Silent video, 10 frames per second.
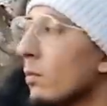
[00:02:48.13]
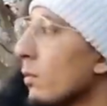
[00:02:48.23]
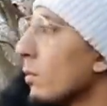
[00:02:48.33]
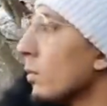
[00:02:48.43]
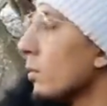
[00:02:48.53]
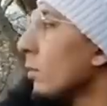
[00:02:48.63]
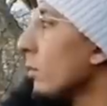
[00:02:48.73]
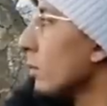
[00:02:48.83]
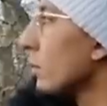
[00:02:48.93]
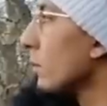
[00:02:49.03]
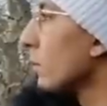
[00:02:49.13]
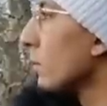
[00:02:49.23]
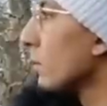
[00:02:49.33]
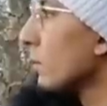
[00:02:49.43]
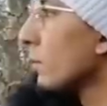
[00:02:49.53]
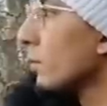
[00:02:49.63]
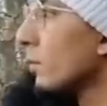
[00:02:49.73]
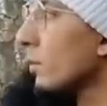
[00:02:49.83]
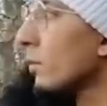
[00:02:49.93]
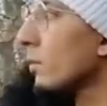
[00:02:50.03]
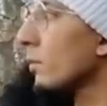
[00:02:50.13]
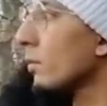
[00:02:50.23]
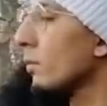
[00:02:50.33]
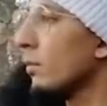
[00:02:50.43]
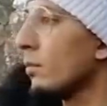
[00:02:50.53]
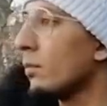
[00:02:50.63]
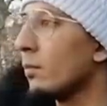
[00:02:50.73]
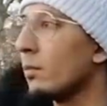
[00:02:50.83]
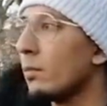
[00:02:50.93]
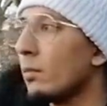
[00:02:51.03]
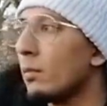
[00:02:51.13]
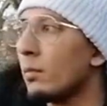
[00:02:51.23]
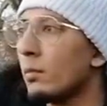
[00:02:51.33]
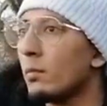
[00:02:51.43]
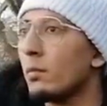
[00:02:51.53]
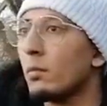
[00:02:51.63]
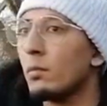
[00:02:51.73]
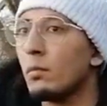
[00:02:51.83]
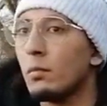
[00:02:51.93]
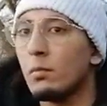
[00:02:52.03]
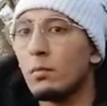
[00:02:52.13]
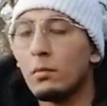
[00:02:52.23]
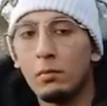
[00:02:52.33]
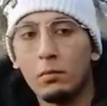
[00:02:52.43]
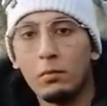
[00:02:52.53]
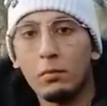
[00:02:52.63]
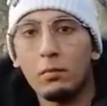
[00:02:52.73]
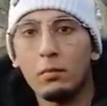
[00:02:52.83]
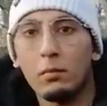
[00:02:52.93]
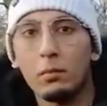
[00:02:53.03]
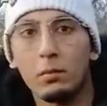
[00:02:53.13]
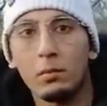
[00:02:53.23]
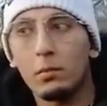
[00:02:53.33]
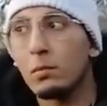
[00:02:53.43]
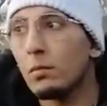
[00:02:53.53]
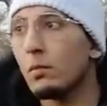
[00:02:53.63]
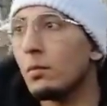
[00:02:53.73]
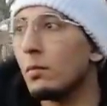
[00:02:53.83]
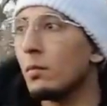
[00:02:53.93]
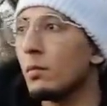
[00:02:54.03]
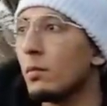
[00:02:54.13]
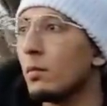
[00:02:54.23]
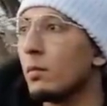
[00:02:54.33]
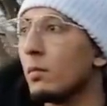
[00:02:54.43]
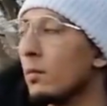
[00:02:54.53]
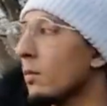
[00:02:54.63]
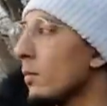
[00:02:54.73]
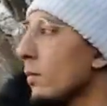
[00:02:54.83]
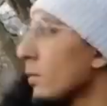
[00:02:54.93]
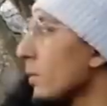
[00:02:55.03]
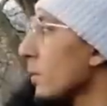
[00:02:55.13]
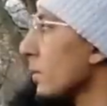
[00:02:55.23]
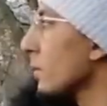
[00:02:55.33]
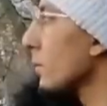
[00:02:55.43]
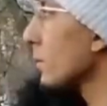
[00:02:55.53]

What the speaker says: (not speaking)